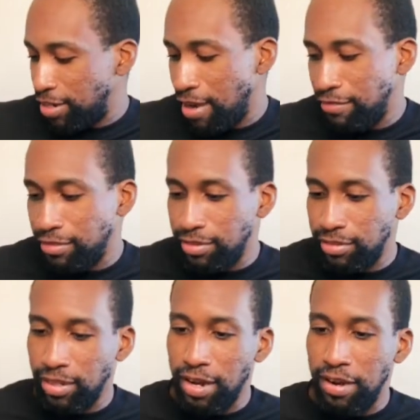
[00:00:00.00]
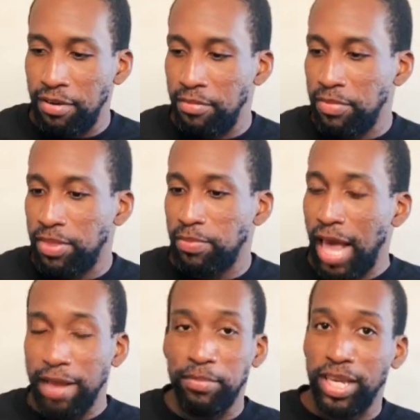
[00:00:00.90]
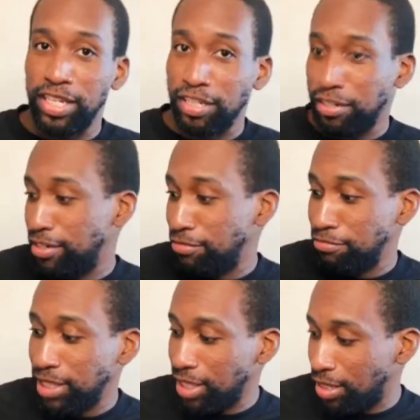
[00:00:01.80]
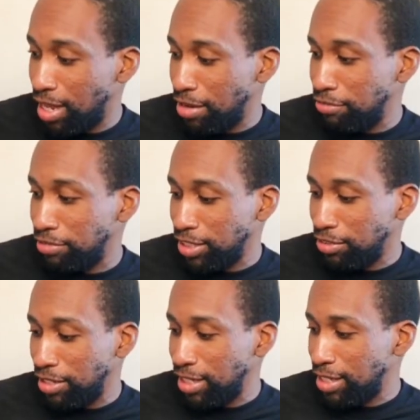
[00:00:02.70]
novel, um, The Black Mage. I heard a real a lot of really great